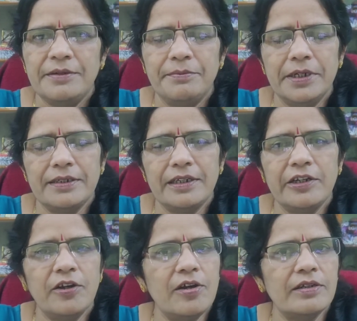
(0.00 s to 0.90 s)
But
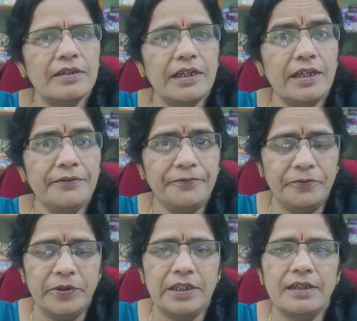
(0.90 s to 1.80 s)
if
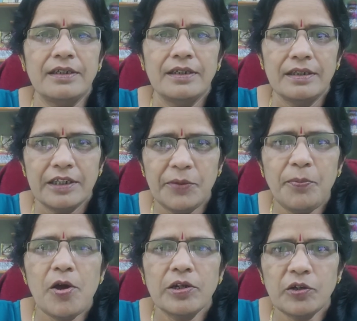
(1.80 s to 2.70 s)
we keep
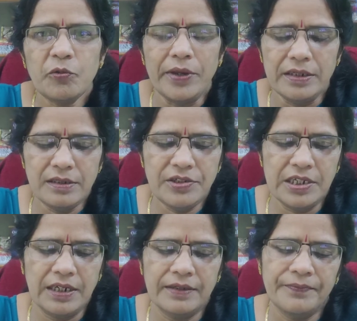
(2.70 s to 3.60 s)
on
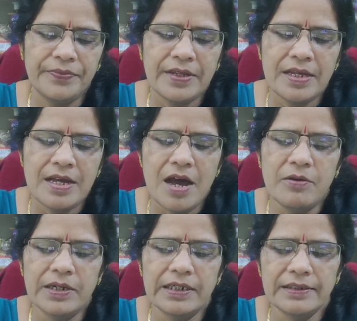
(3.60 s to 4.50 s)
quenching
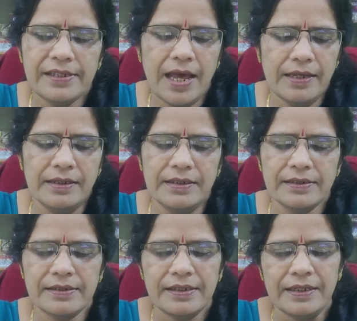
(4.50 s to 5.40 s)
our
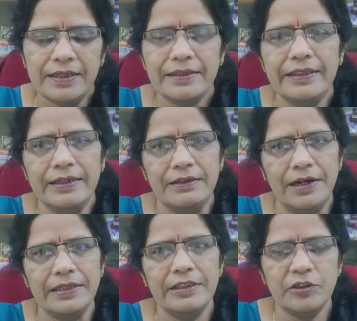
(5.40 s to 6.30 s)
desires, then
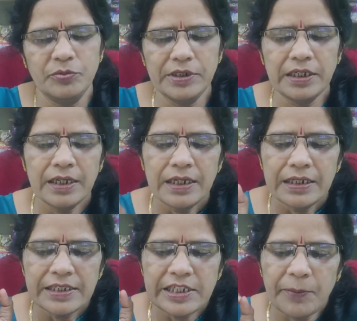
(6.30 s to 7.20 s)
rather we
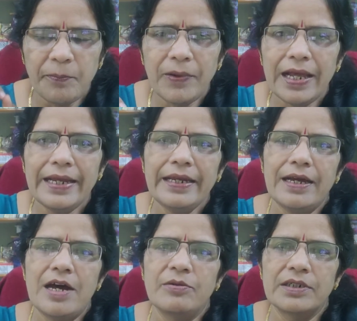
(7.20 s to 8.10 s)
supply
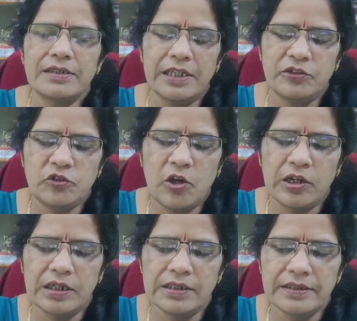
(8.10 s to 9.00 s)
our sense
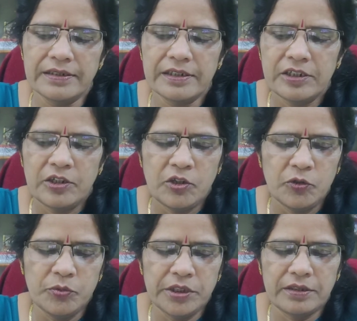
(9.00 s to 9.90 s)
organs
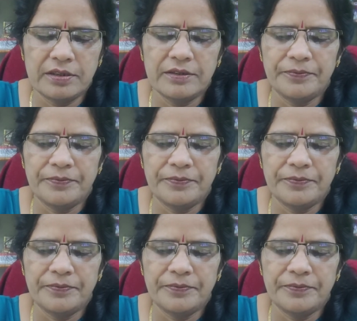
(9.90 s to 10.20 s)
with